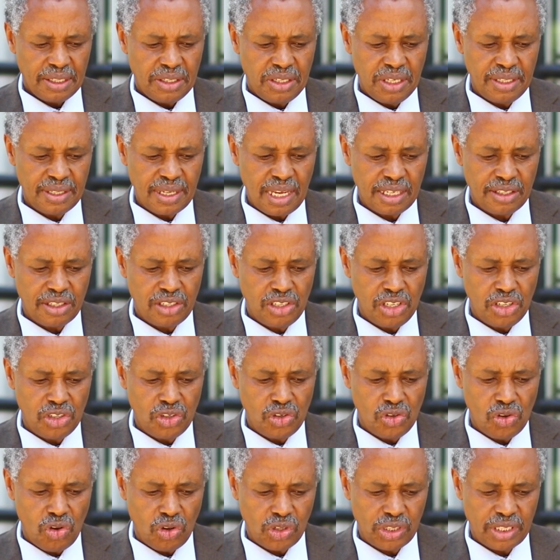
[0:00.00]
Jesus did
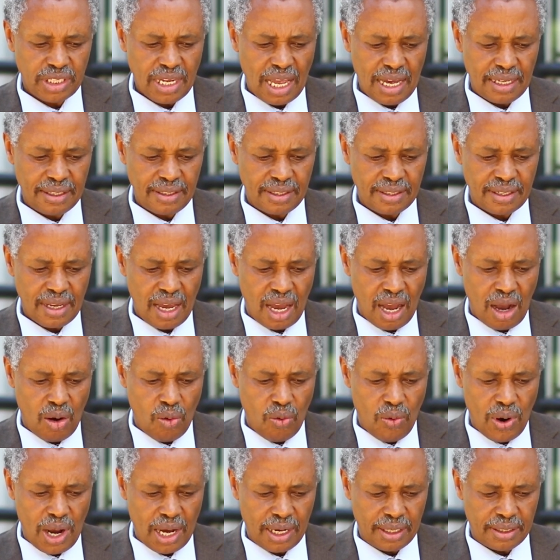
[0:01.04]
not answer a
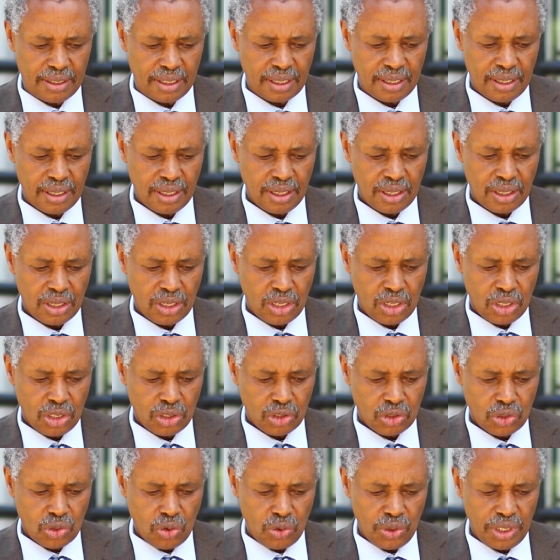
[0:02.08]
word.
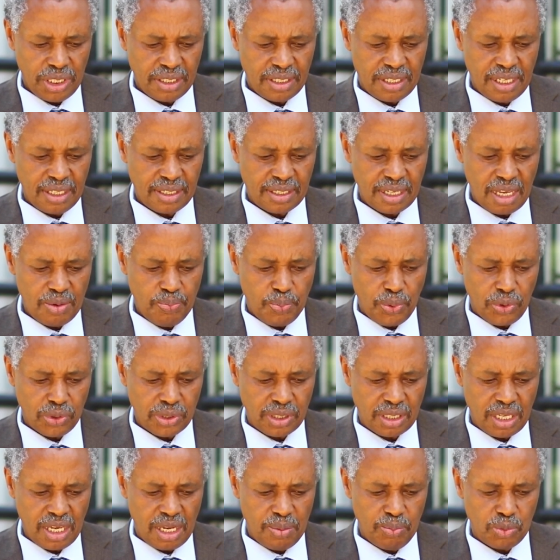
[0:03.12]
So his
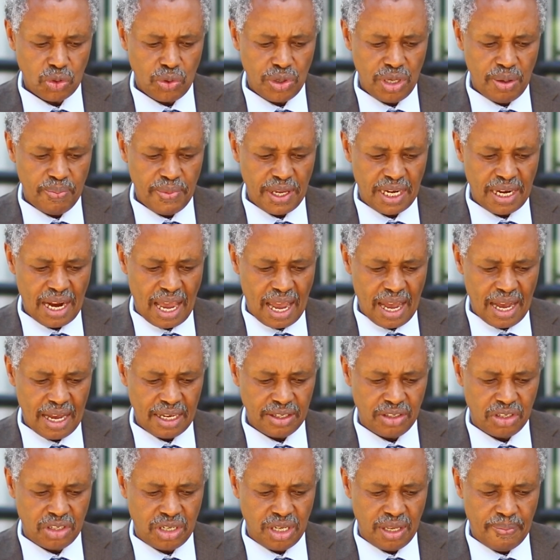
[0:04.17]
disciples came to him and
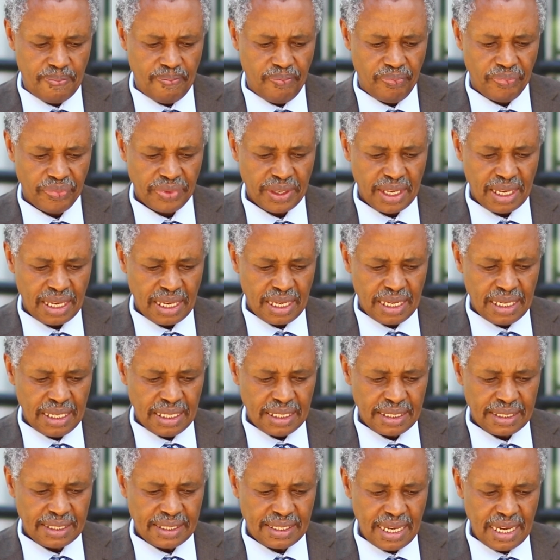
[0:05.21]
urged him,
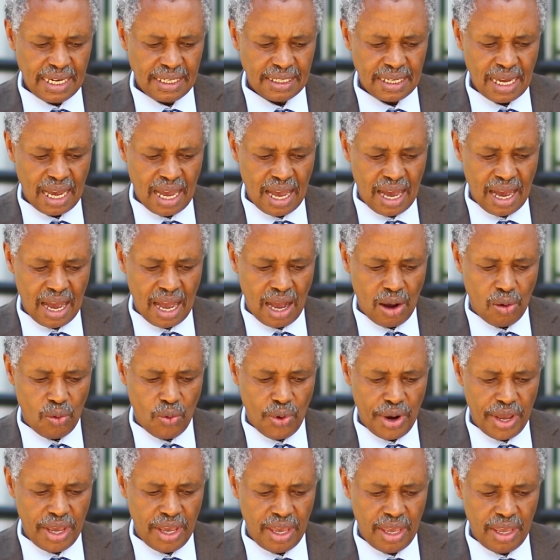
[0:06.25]
Send her
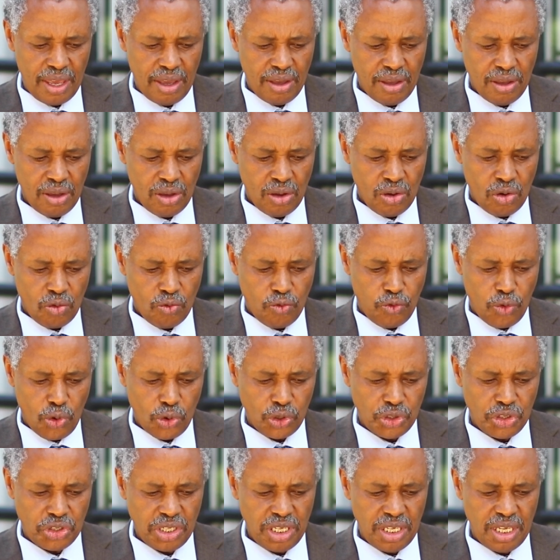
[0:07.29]
away,
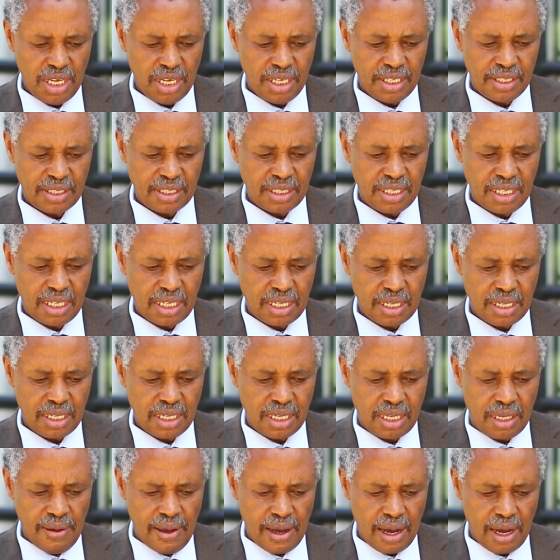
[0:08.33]
for she, is,
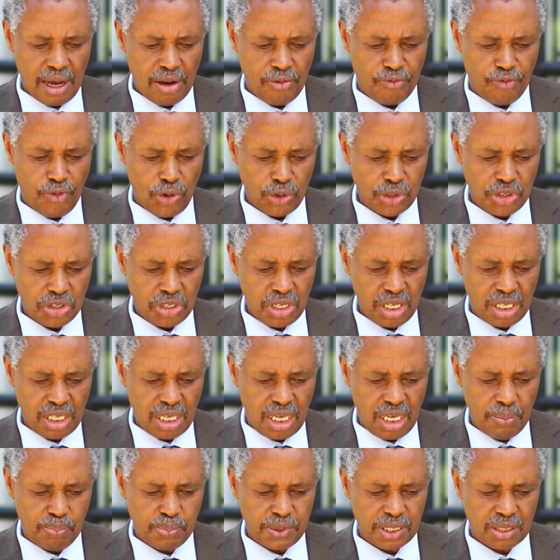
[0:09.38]
uh, for she
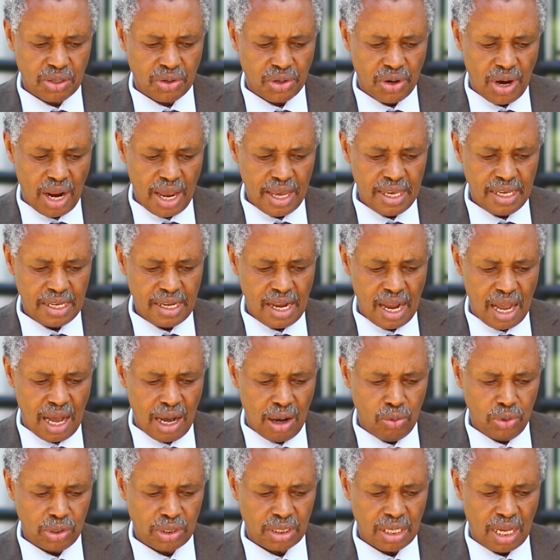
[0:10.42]
keeps crying
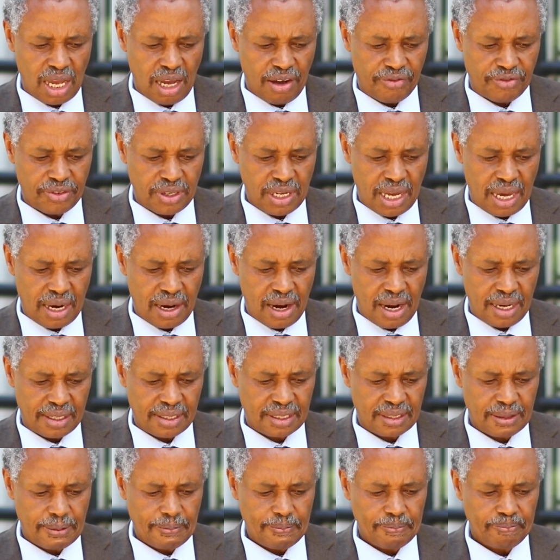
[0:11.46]
out after
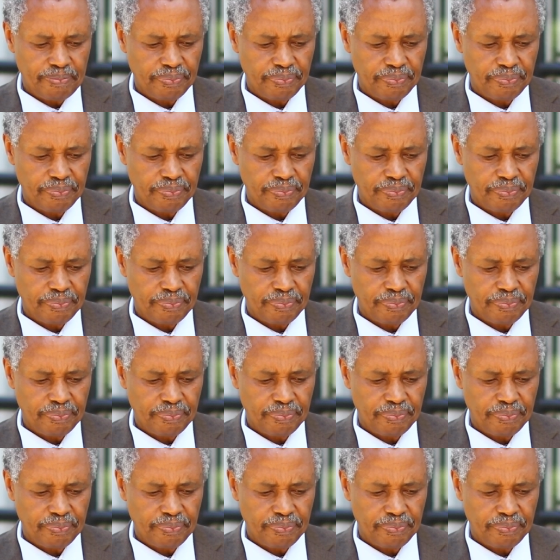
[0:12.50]
us.